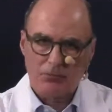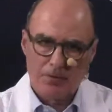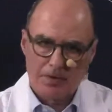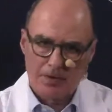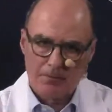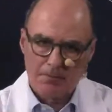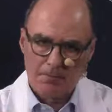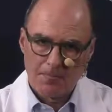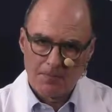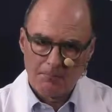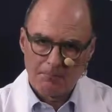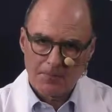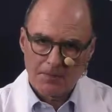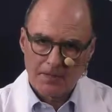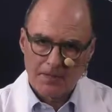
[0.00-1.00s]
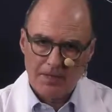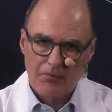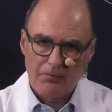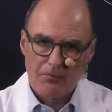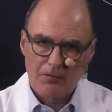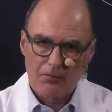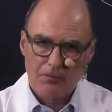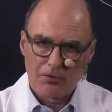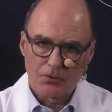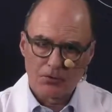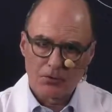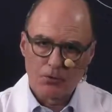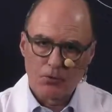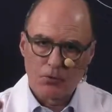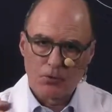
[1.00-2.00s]
way. If I
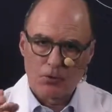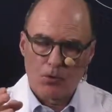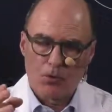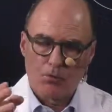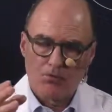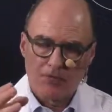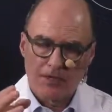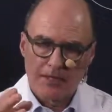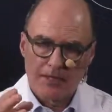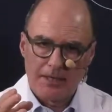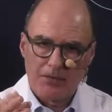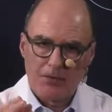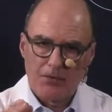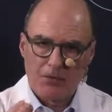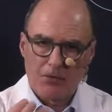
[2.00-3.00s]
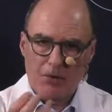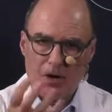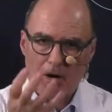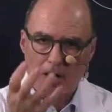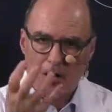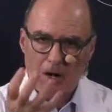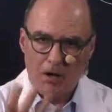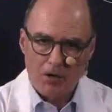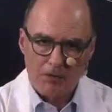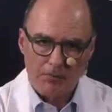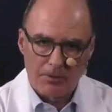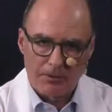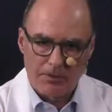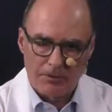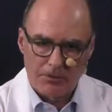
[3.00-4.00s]
want to obtain,
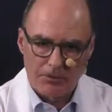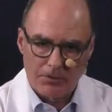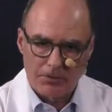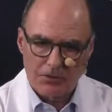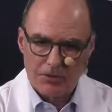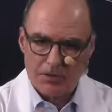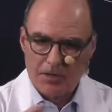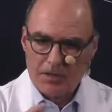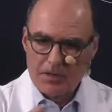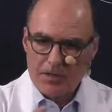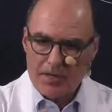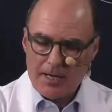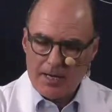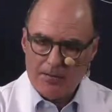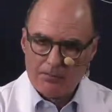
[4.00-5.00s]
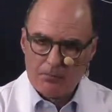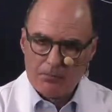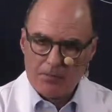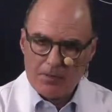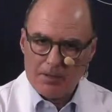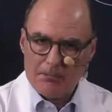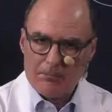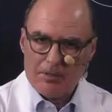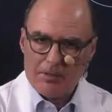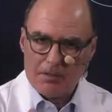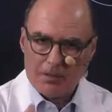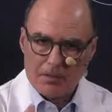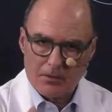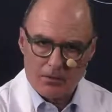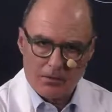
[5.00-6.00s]
augmentation, I have to be
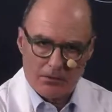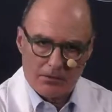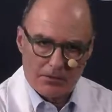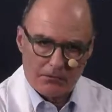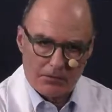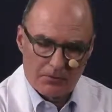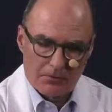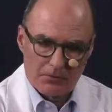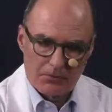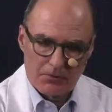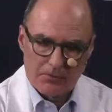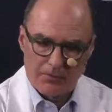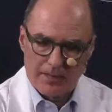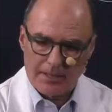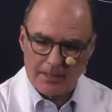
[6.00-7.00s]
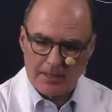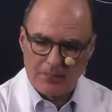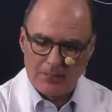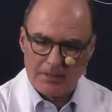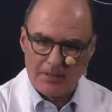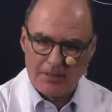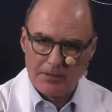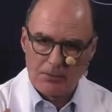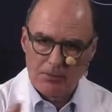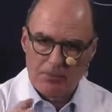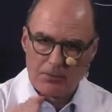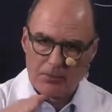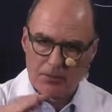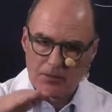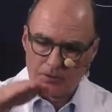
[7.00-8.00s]
beyond the red roll, so my cannula need to
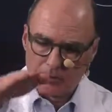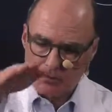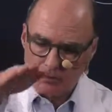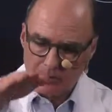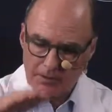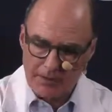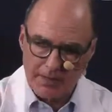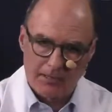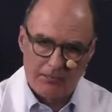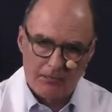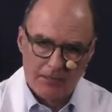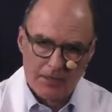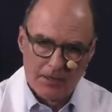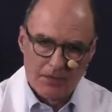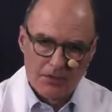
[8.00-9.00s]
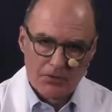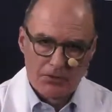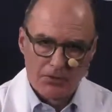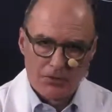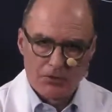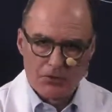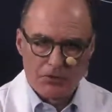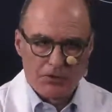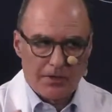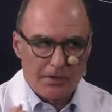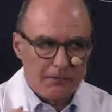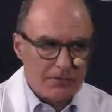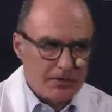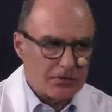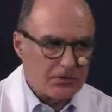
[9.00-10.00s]
point down. So the
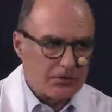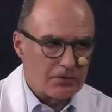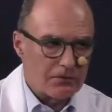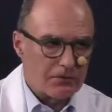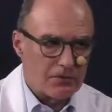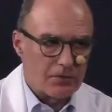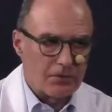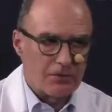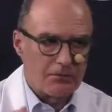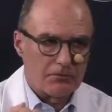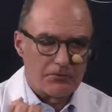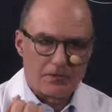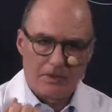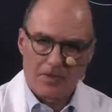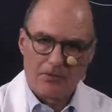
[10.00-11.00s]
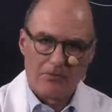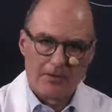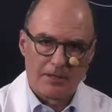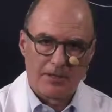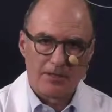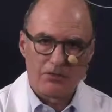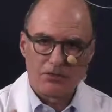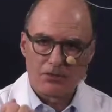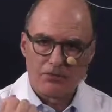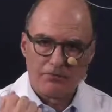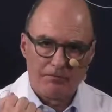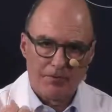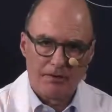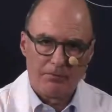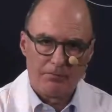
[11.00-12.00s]
direction of the cannula is
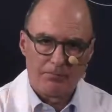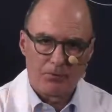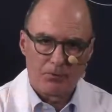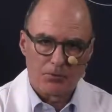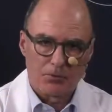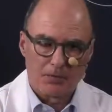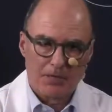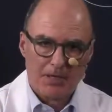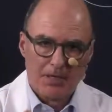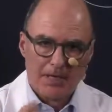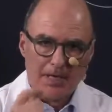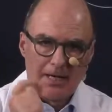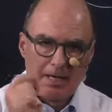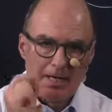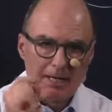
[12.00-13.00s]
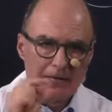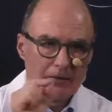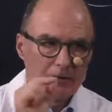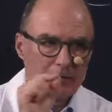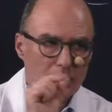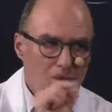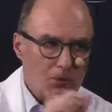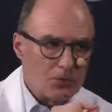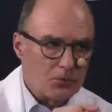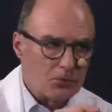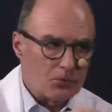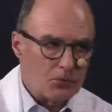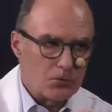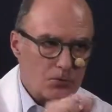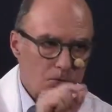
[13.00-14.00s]
very important. And
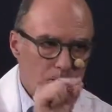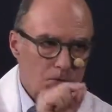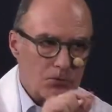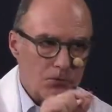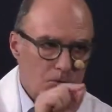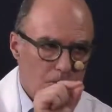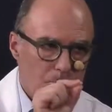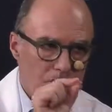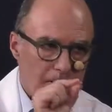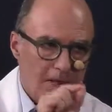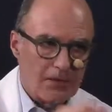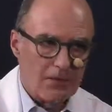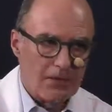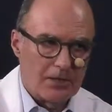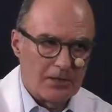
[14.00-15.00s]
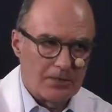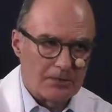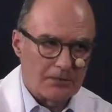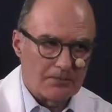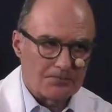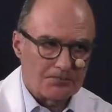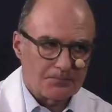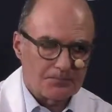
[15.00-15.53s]
those who don't use cannulas